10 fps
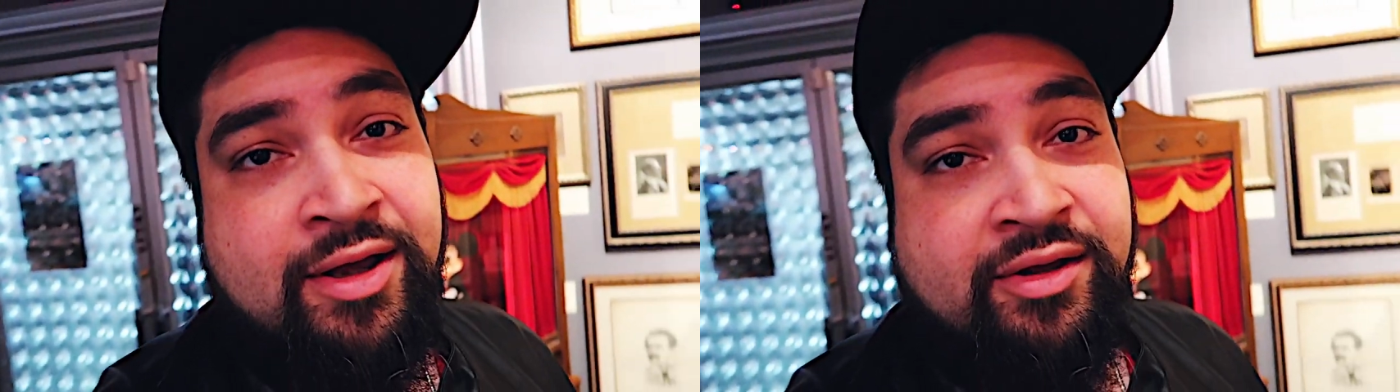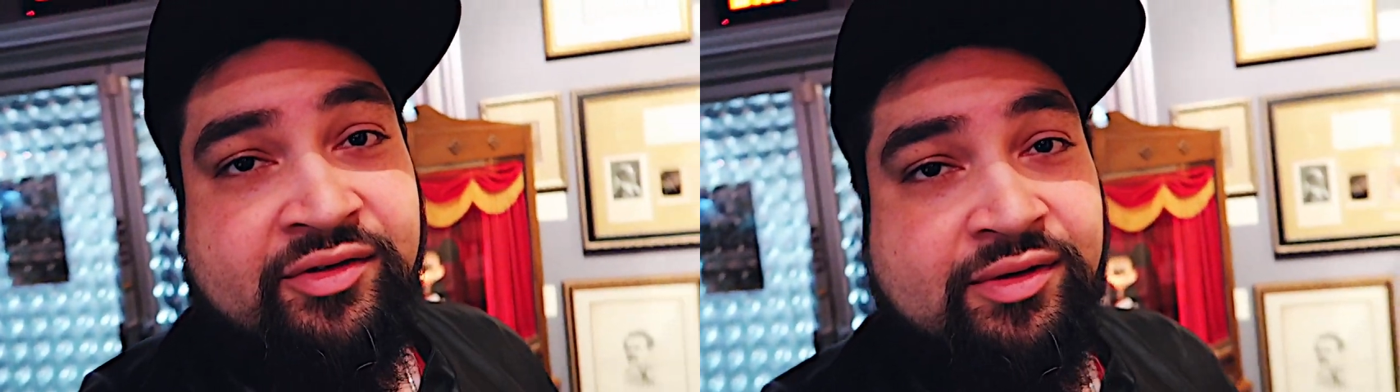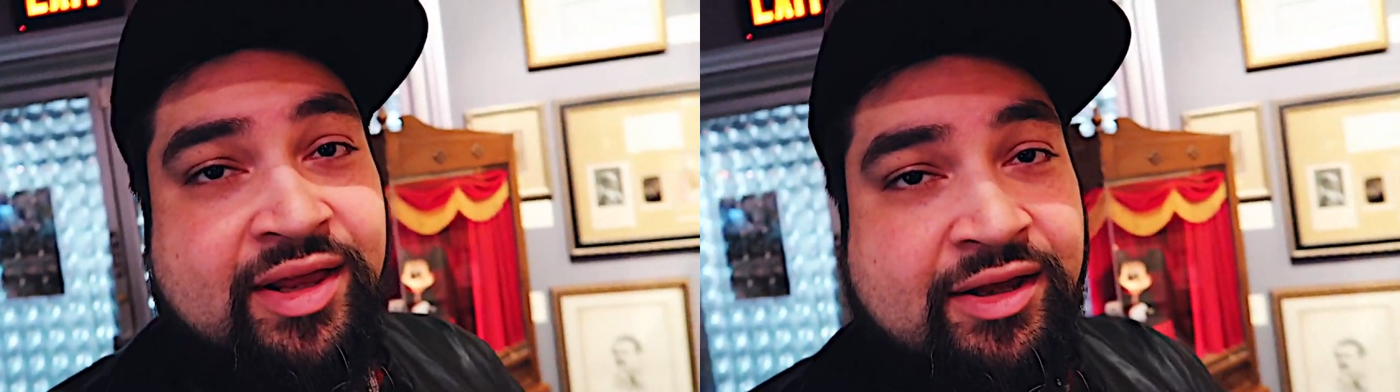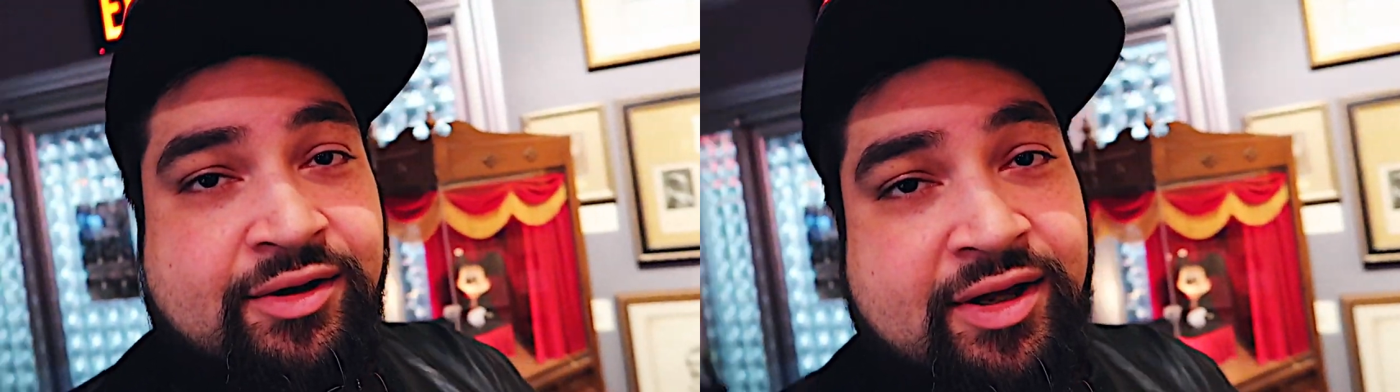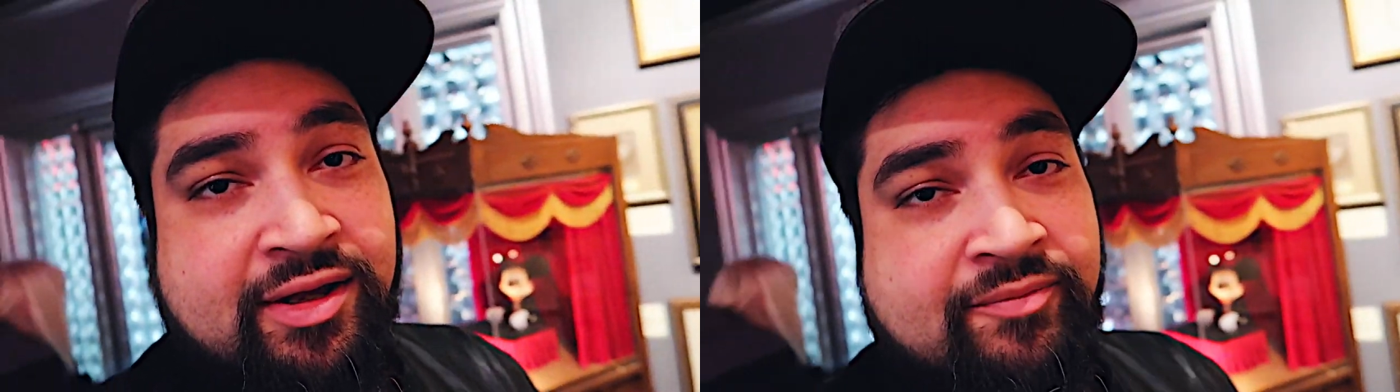So thank you
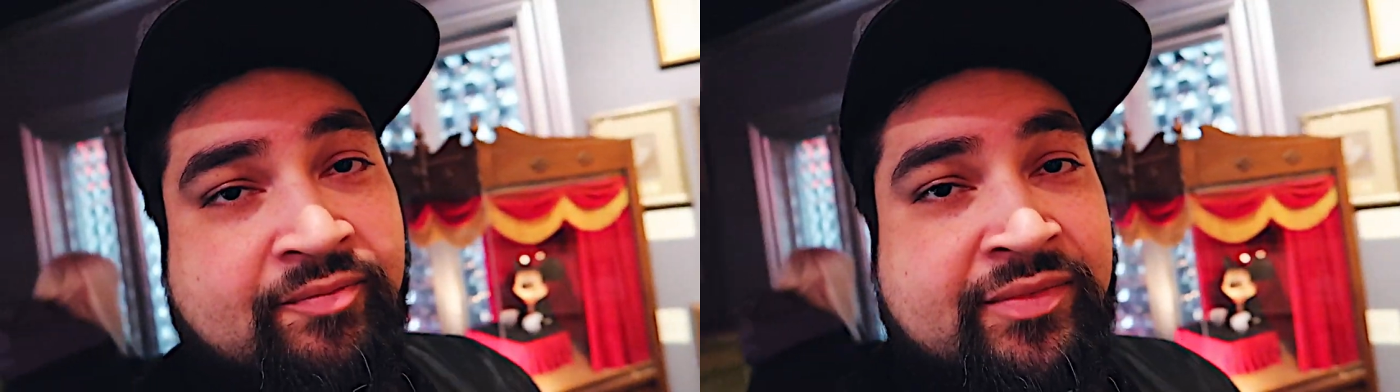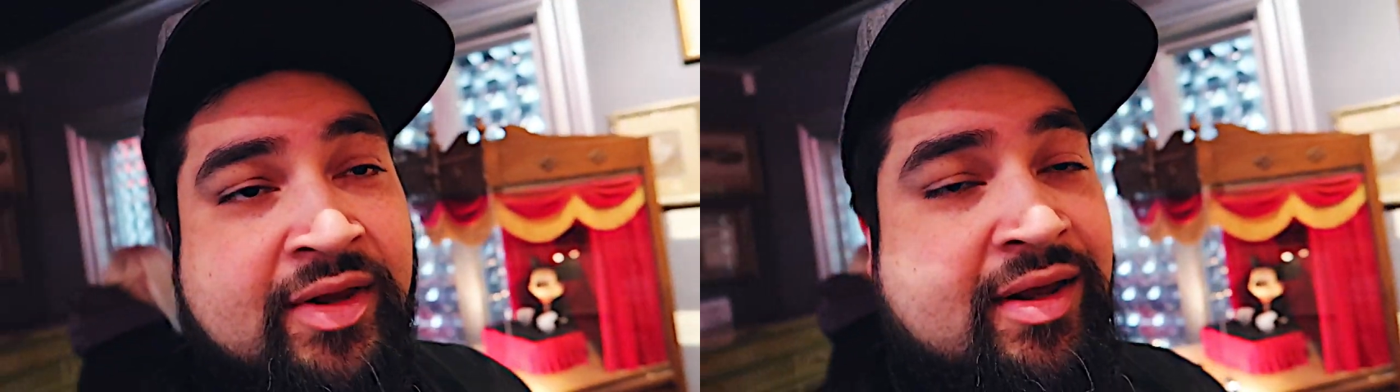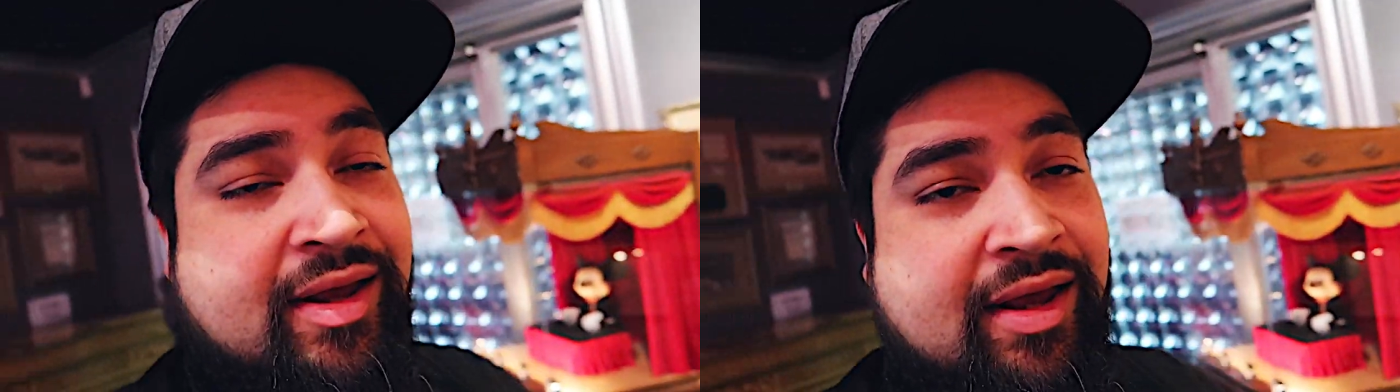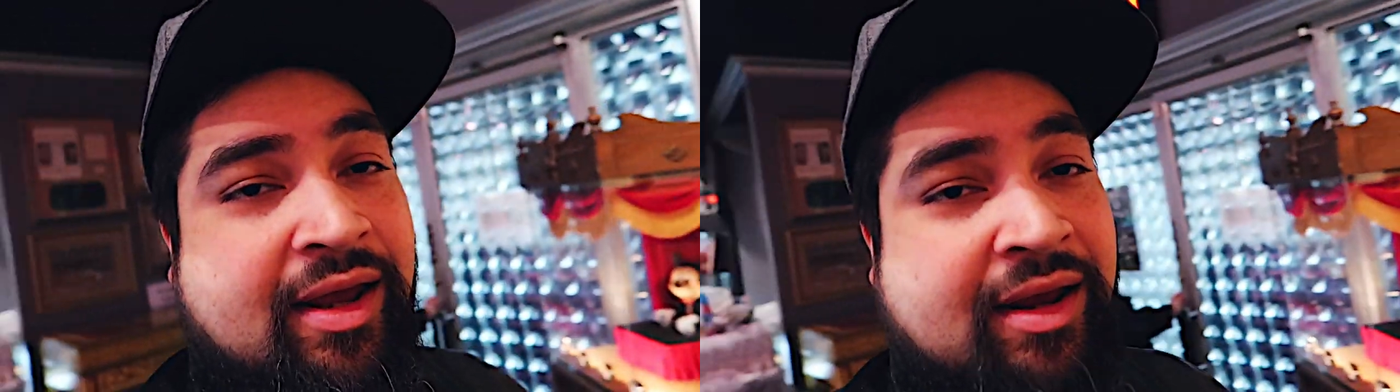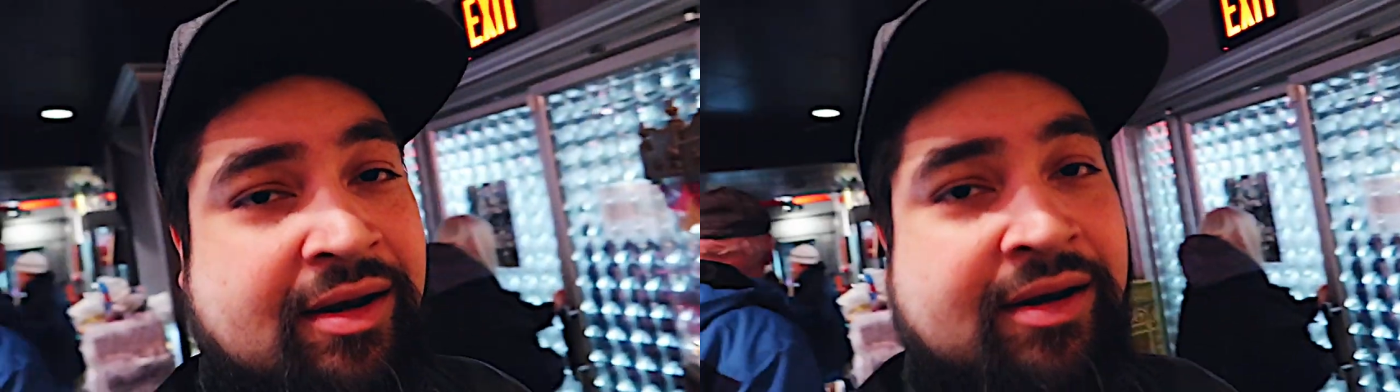to him
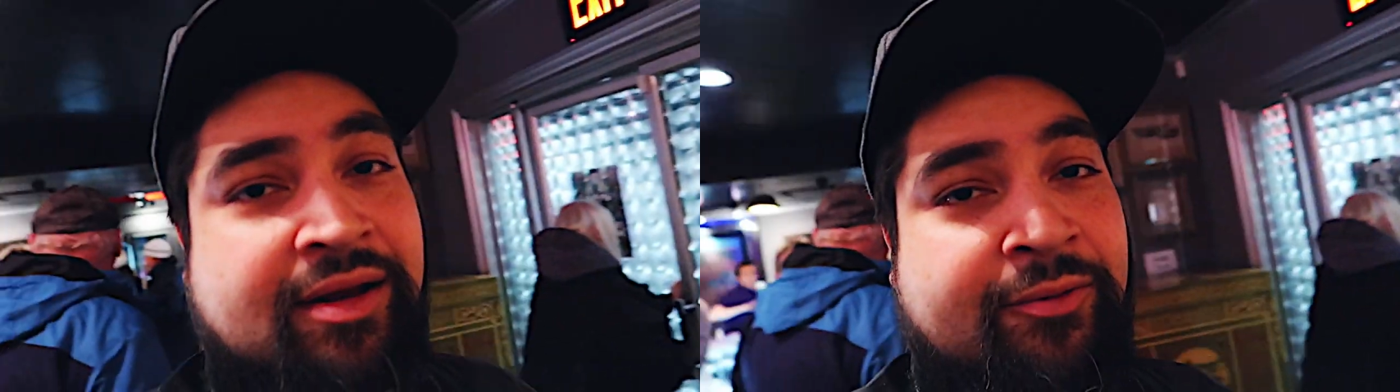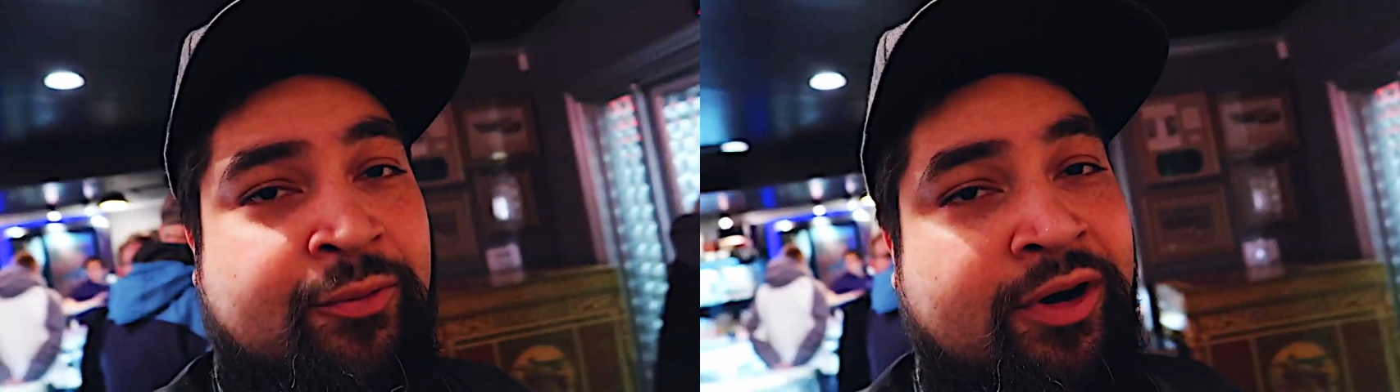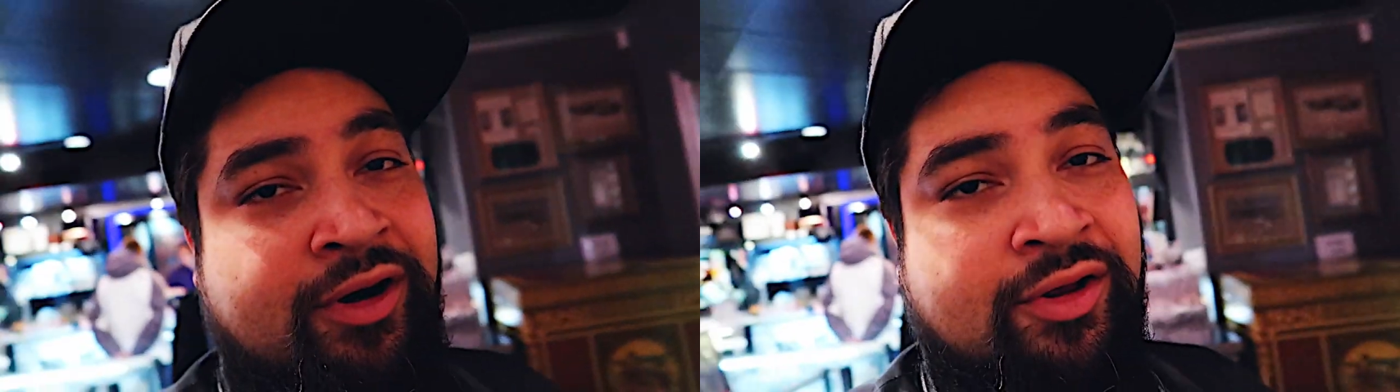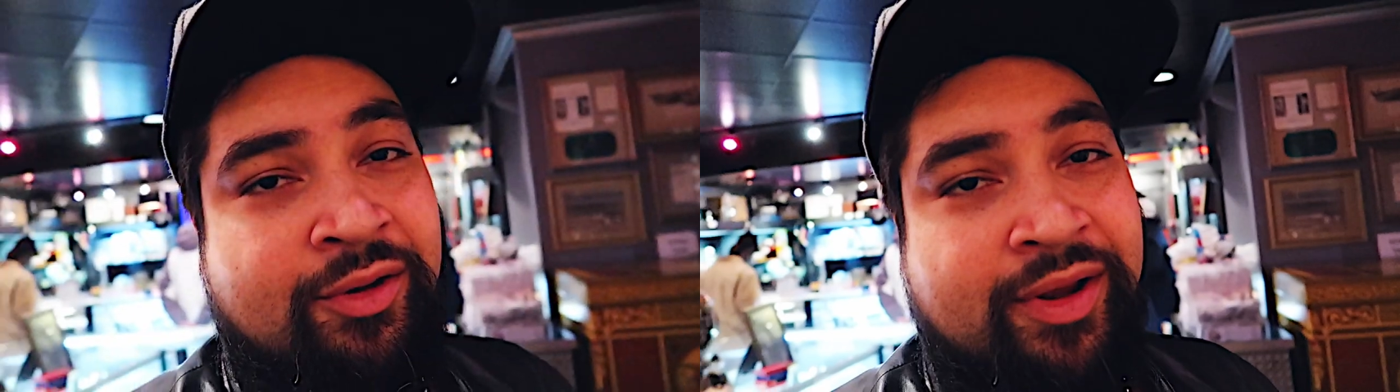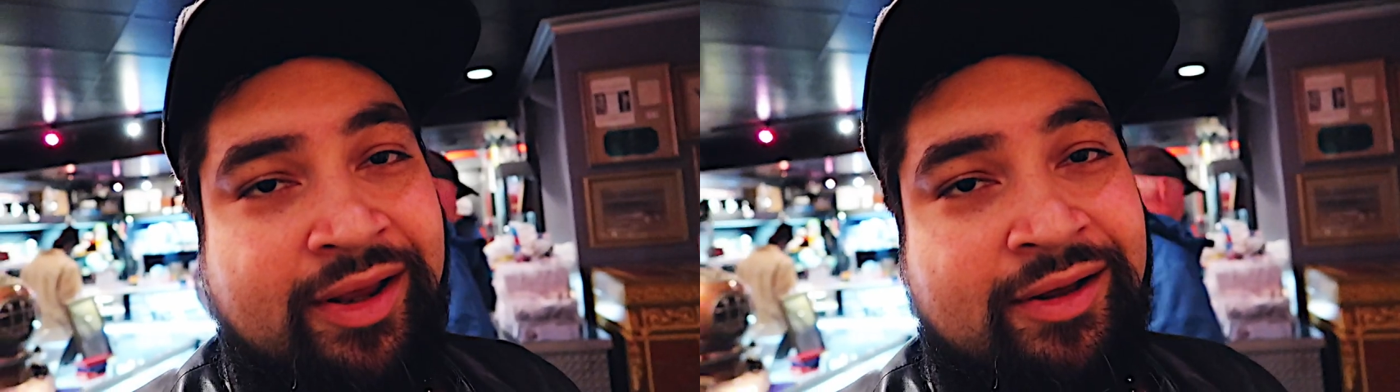and we're gonna go
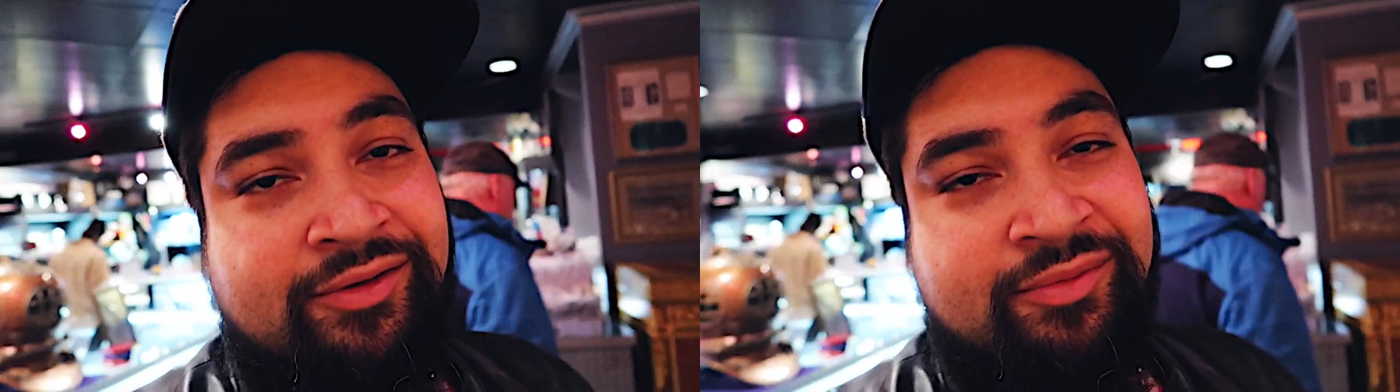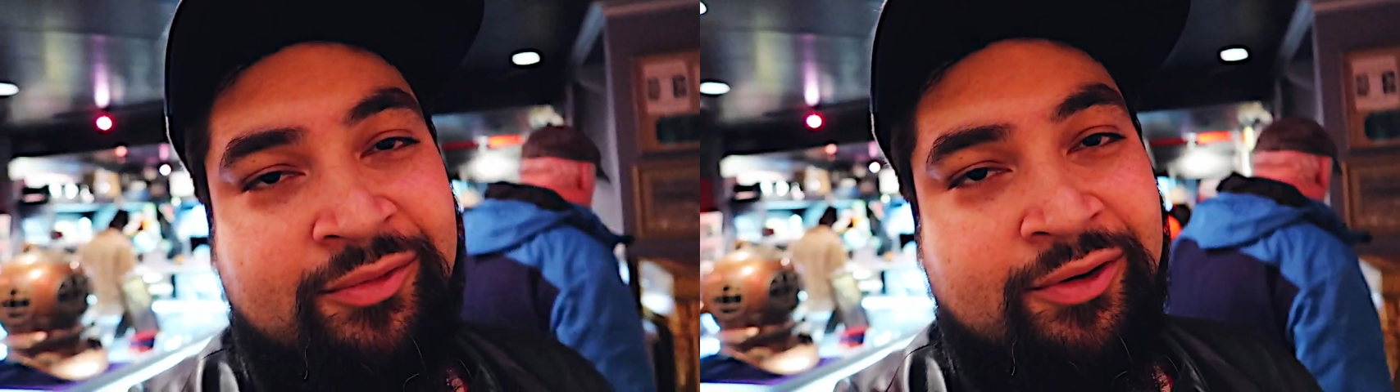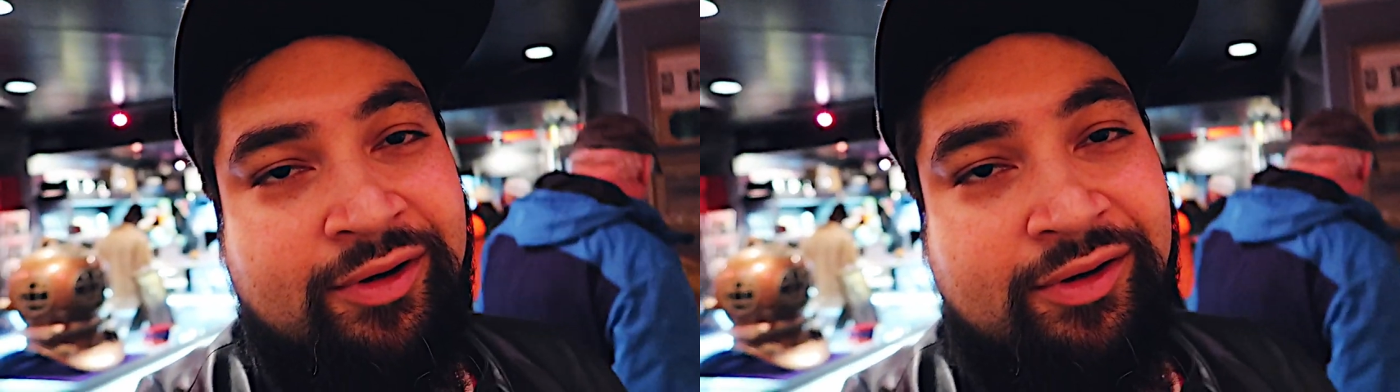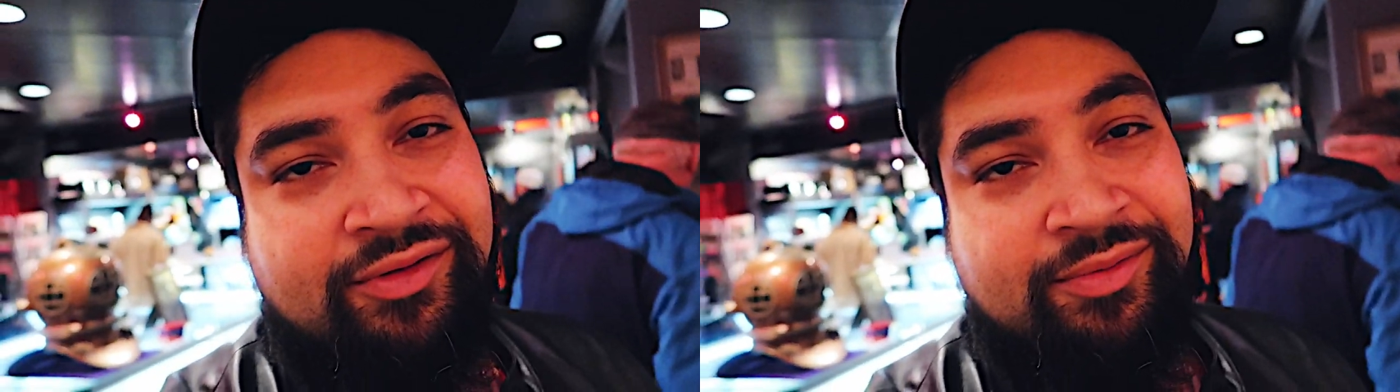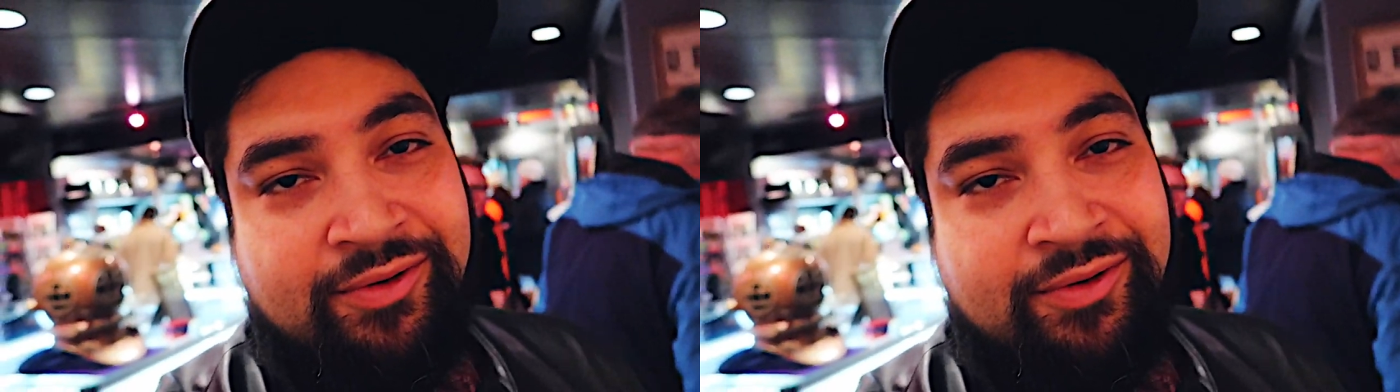hang out some more and do some